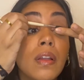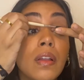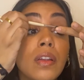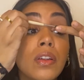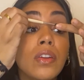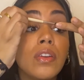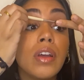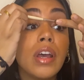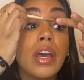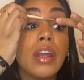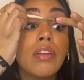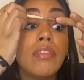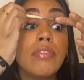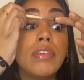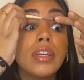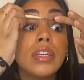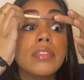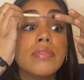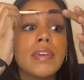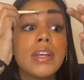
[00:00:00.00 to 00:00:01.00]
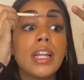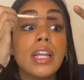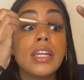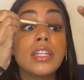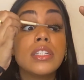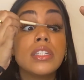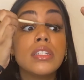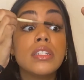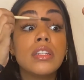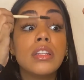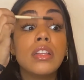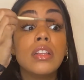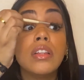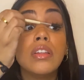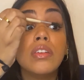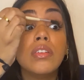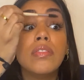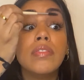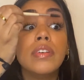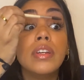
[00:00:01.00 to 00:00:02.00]
try to fix my lashes a
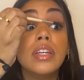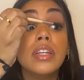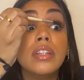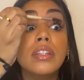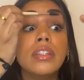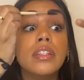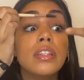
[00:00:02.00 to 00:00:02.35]
little bit.